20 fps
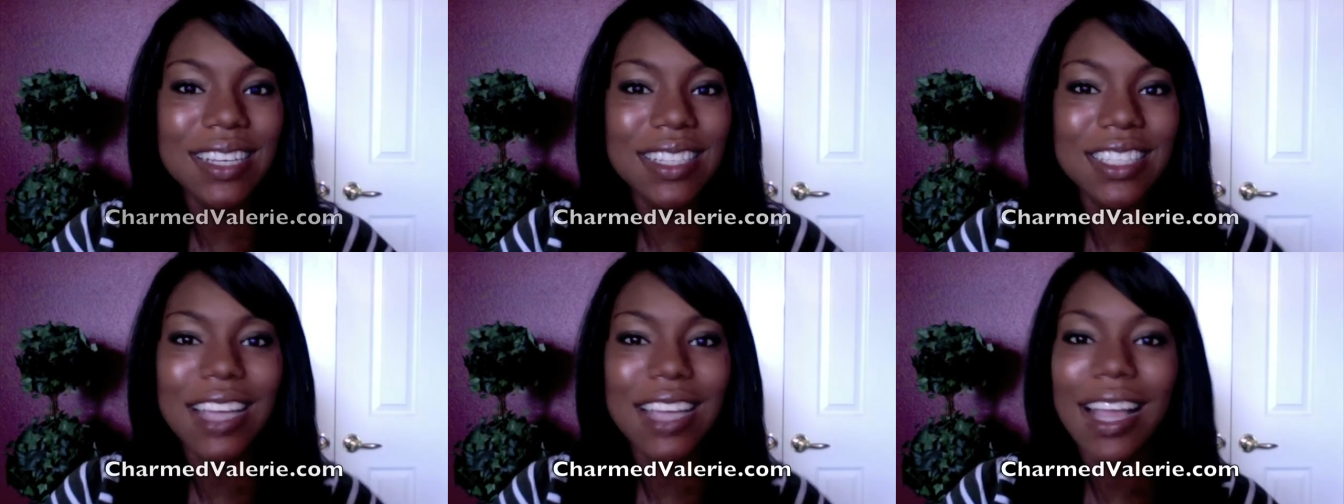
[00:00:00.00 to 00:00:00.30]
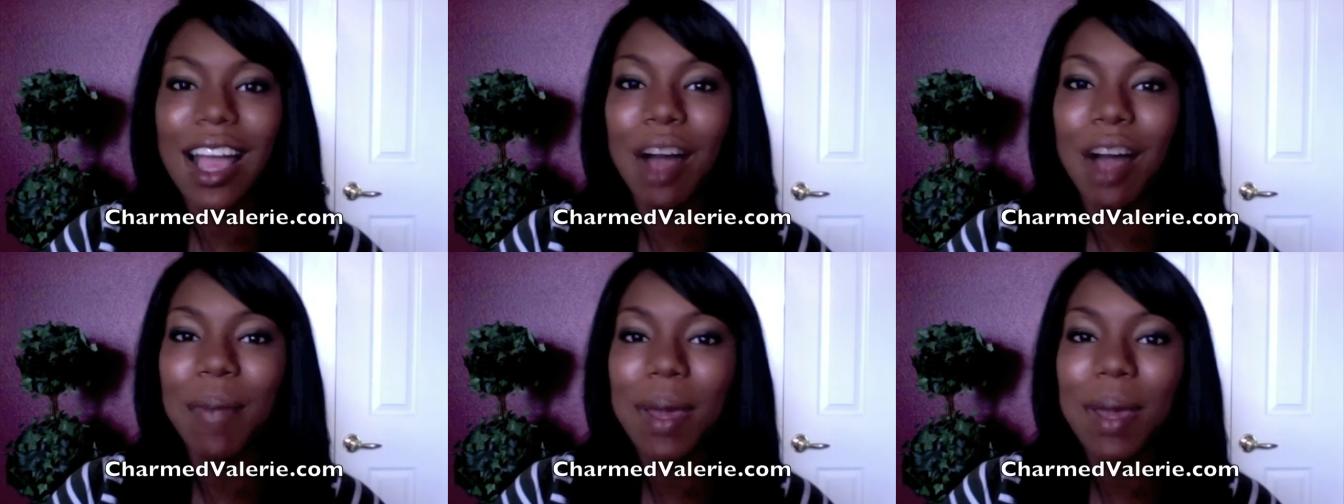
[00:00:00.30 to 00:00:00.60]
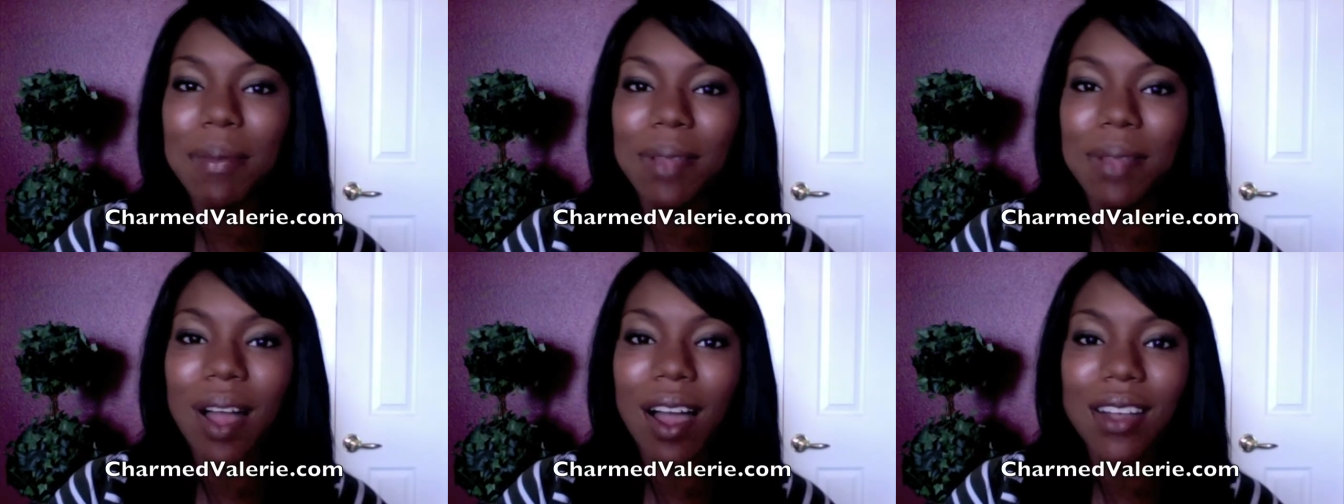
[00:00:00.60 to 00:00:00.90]
Check out my
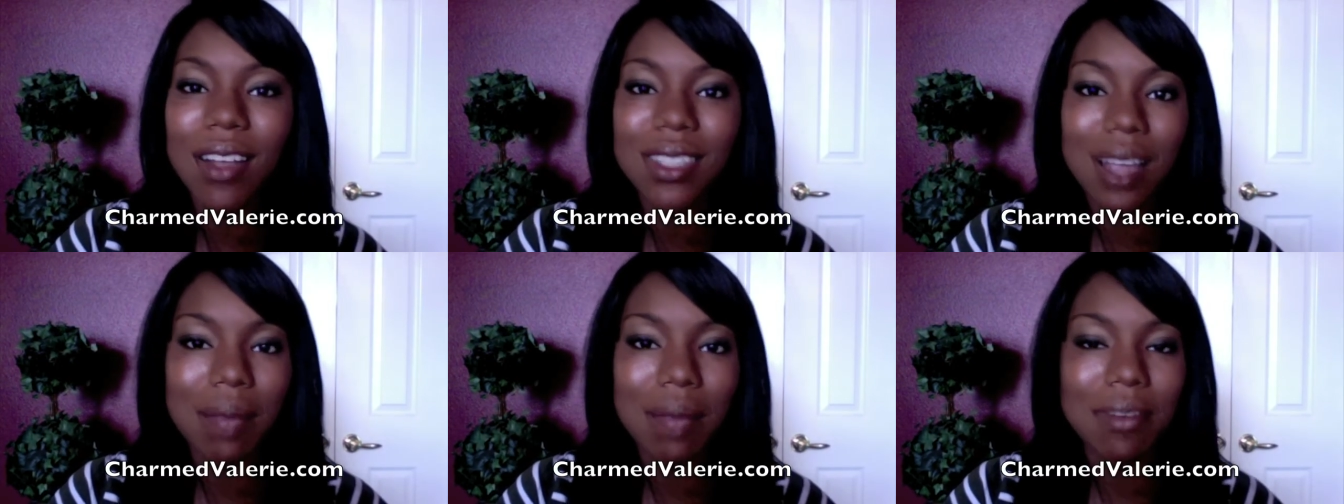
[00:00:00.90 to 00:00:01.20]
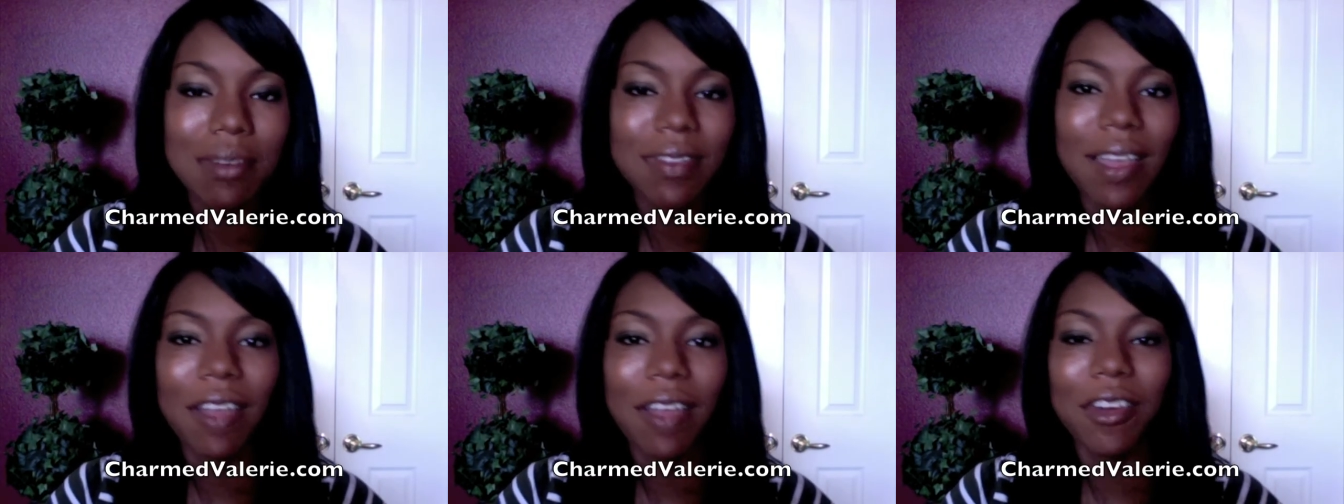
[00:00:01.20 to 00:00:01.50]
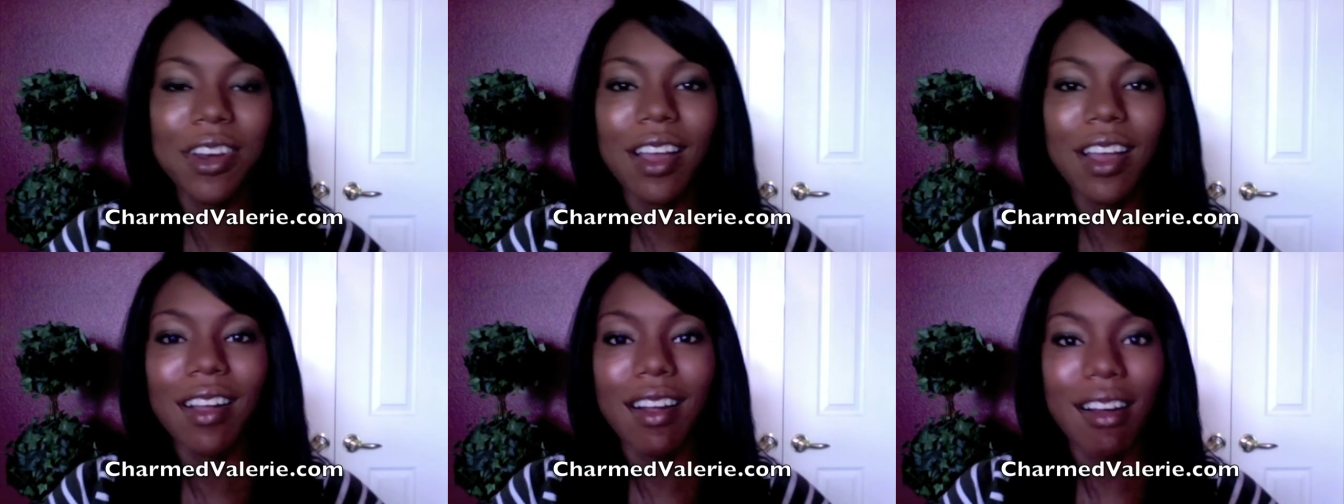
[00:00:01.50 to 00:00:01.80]
blog, Charmed Valerie
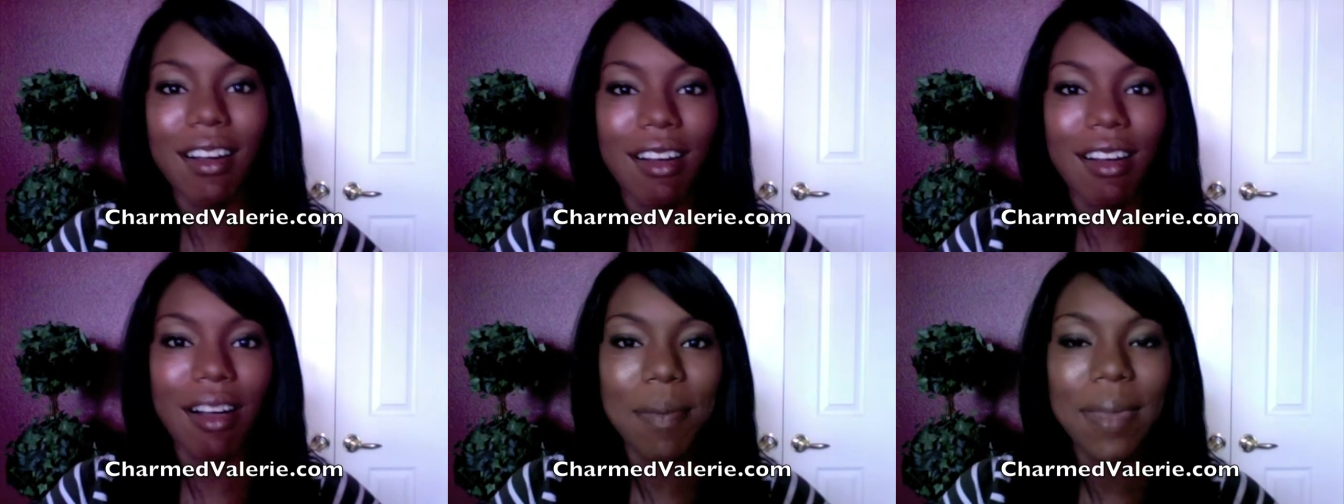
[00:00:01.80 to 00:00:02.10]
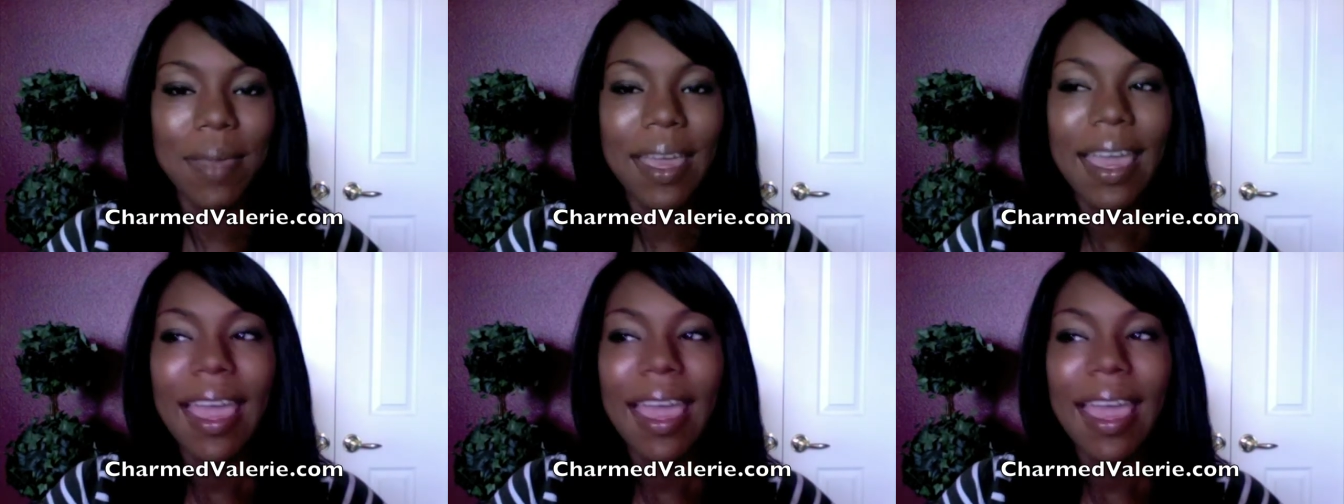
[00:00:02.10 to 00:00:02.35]
dot com,